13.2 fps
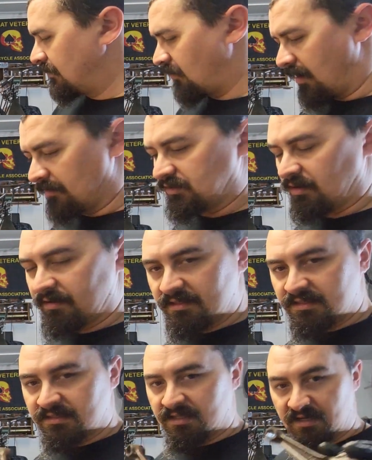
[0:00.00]
or I'm sorry,
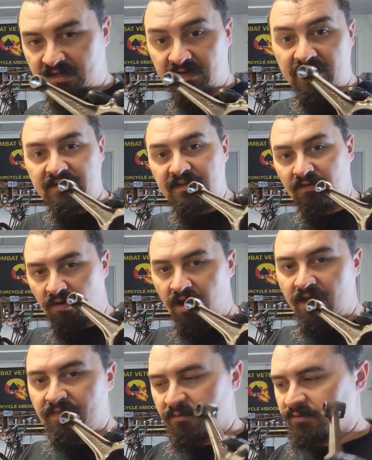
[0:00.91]
this is the connecting
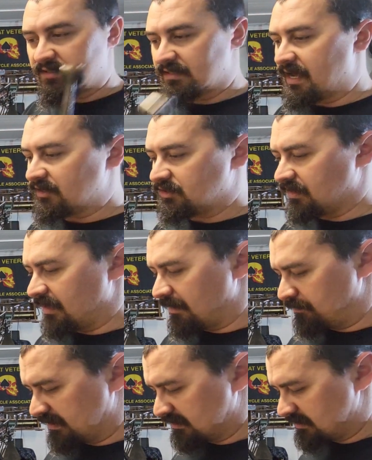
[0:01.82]
rod that was attached to
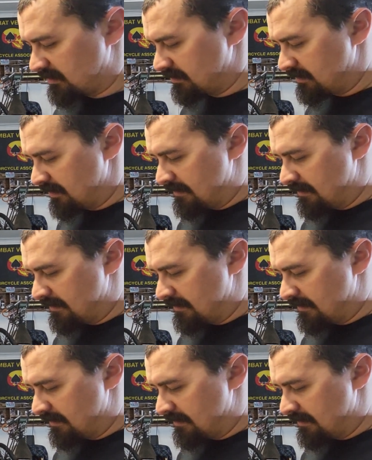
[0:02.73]
that piston.